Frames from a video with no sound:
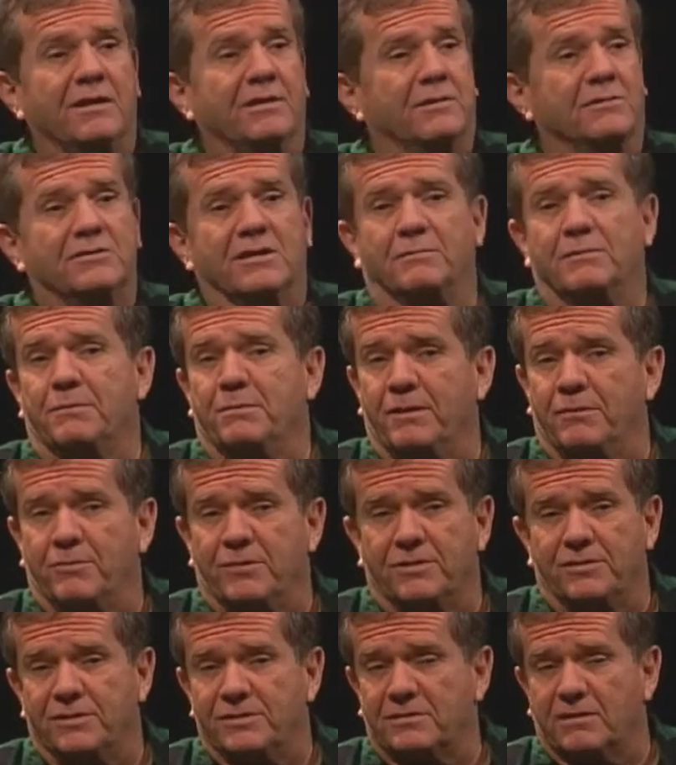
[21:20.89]
There's gonna be
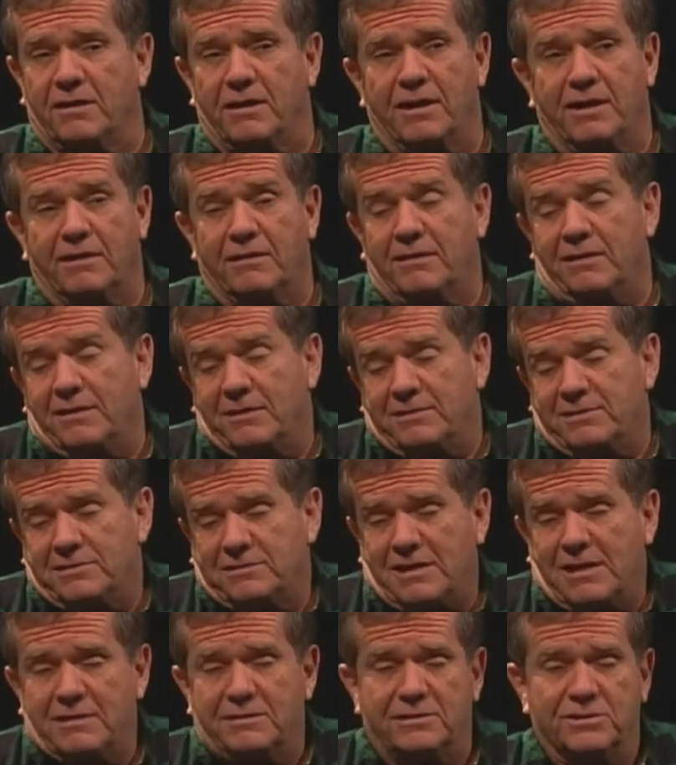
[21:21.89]
people you dislike, and it's
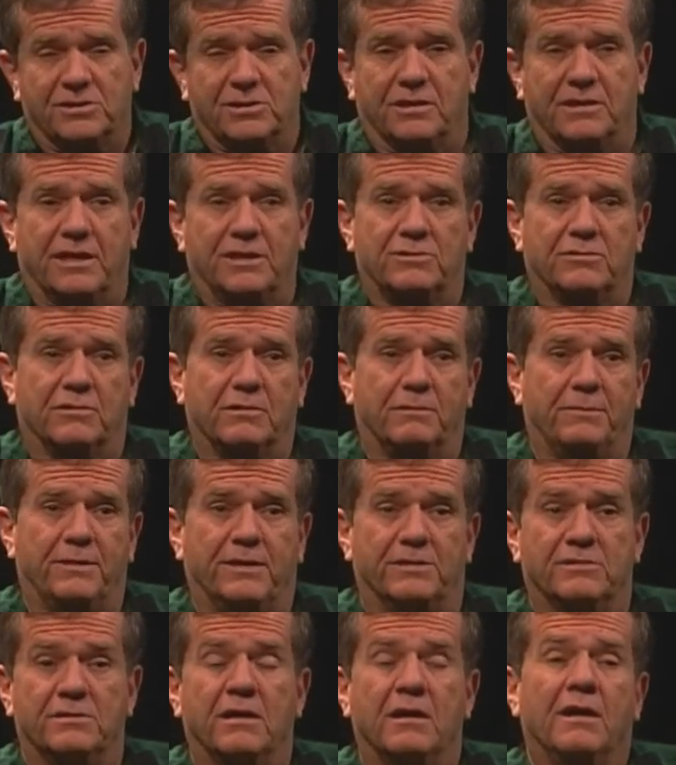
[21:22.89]
just it's just the nature of the
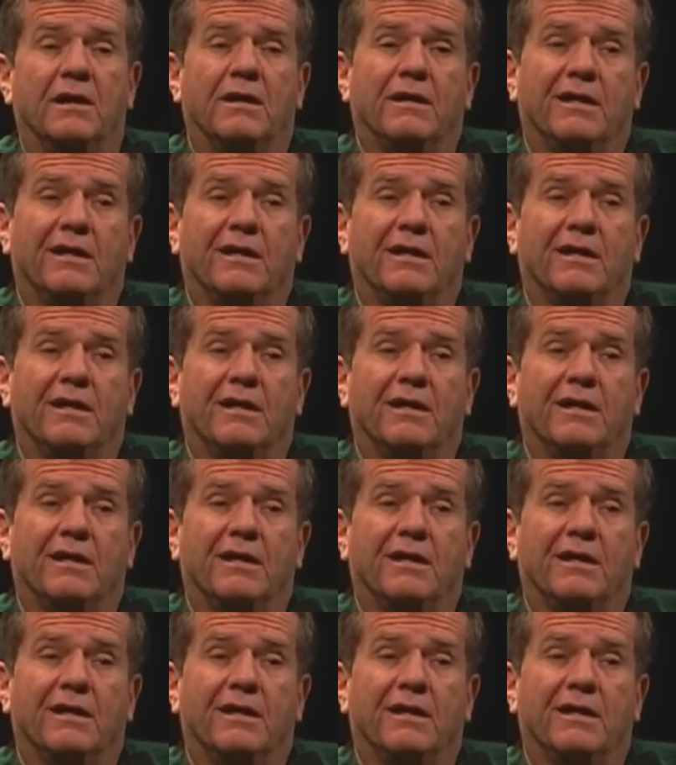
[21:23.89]
beast.